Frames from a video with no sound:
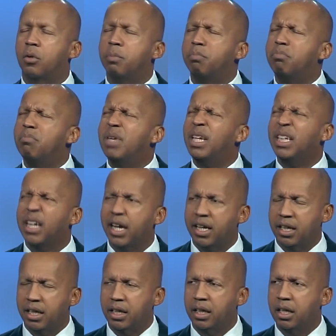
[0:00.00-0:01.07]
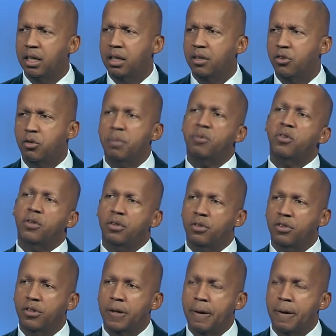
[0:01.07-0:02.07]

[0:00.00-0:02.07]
humiliating strip search.